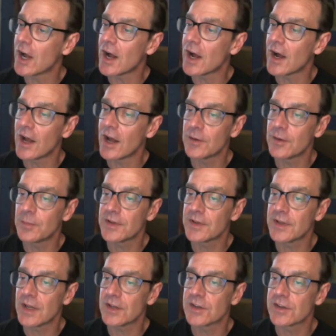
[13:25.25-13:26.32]

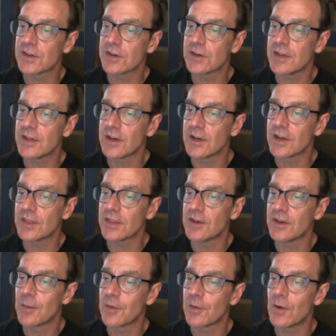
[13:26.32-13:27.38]
100% sure that you're getting the
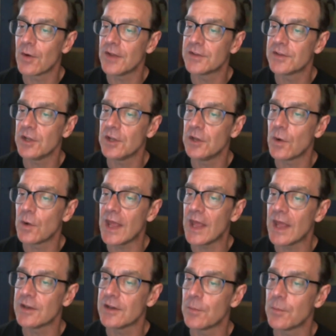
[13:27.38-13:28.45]
number right, so you don't
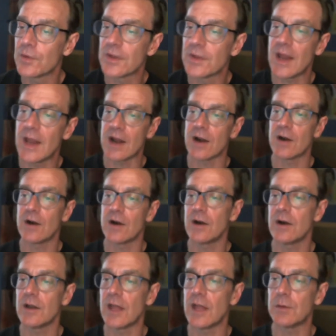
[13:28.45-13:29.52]
end up with an
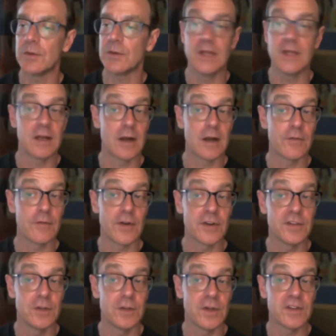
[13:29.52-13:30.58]
error like we did in our
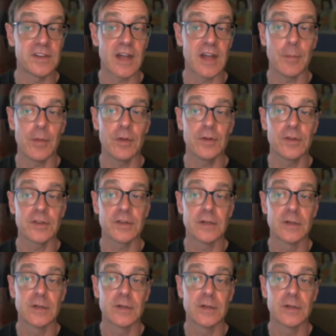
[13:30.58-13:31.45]
first two examples.